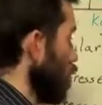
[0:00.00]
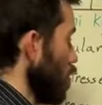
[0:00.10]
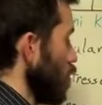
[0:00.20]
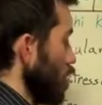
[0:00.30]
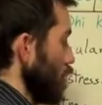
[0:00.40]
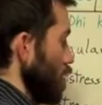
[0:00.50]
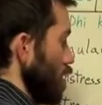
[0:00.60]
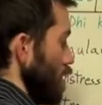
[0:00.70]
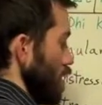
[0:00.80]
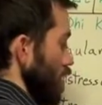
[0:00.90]
or
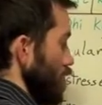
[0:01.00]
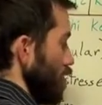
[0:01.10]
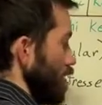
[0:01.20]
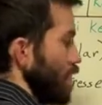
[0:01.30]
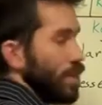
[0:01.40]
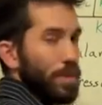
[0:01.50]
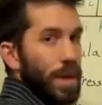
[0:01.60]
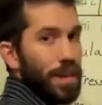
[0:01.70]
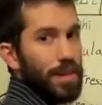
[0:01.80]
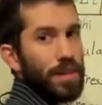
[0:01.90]
if there's enough
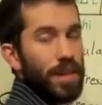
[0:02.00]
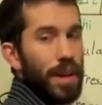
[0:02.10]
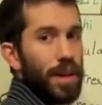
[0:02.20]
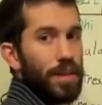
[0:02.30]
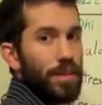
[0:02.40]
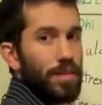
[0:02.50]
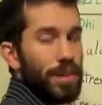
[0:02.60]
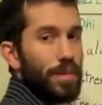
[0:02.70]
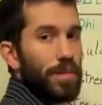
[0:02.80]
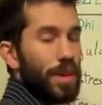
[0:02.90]
space or
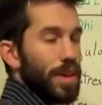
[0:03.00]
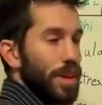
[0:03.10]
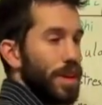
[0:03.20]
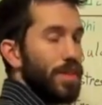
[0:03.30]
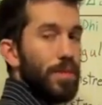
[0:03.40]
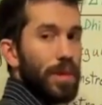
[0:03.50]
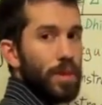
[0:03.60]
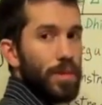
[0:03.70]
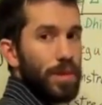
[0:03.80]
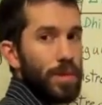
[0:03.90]
something in the
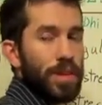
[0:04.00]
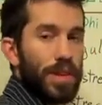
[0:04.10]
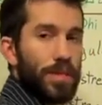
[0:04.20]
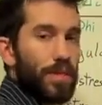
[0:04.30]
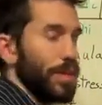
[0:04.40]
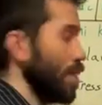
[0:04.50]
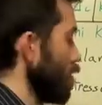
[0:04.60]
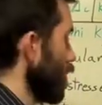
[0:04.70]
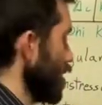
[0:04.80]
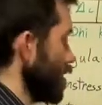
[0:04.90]
middle between symbols, then
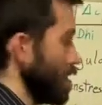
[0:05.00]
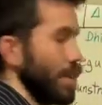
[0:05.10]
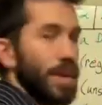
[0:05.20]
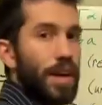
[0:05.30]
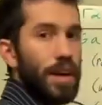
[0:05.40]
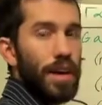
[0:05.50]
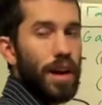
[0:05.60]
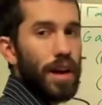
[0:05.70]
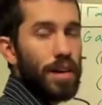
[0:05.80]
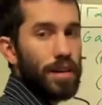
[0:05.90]
you might see
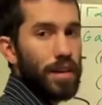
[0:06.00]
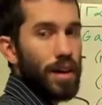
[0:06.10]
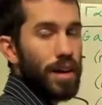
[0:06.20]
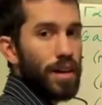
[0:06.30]
a